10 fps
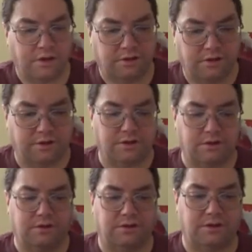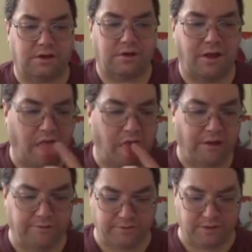So,
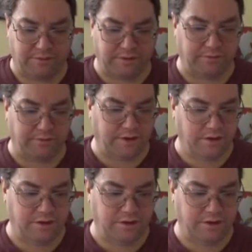oops, something here.